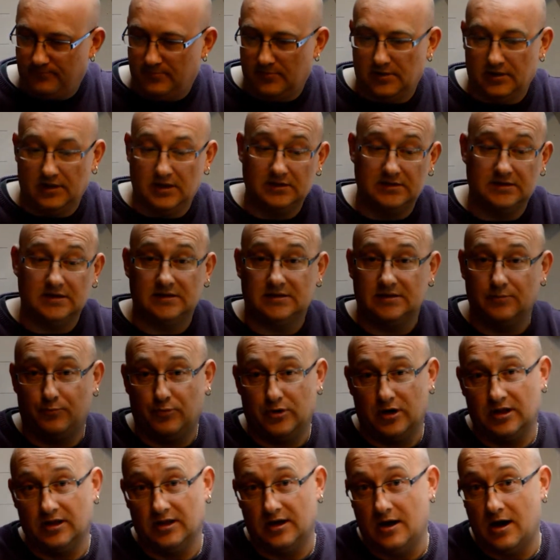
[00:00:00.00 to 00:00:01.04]
This is the
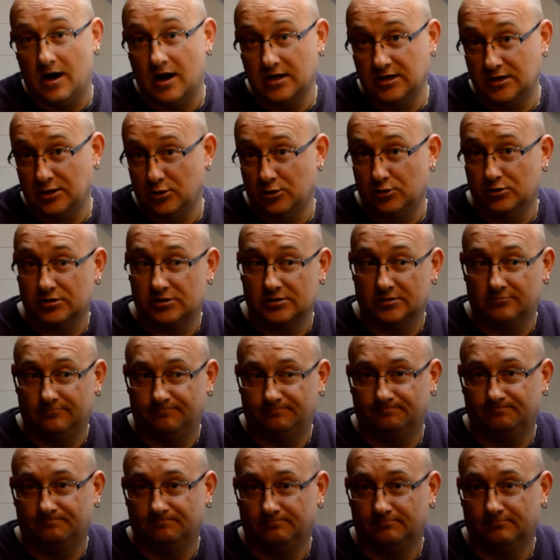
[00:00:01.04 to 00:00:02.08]
palette I use.
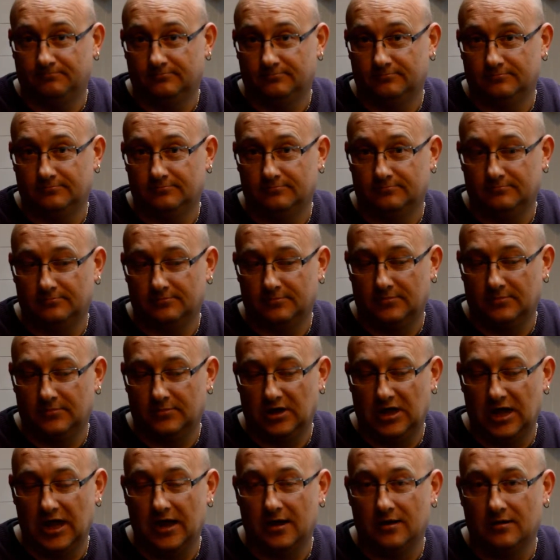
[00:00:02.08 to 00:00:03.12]

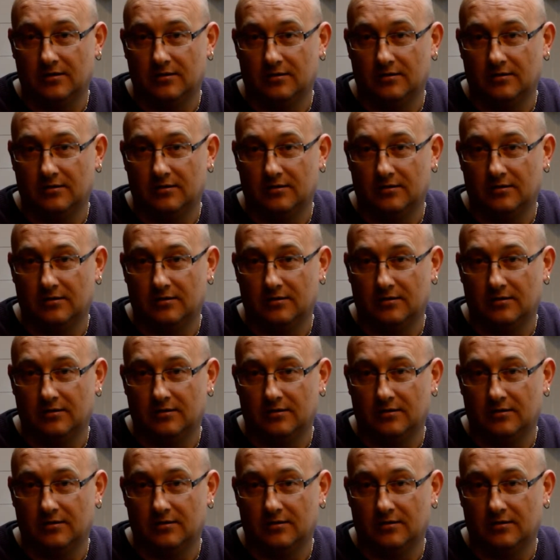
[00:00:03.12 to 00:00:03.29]
Okay?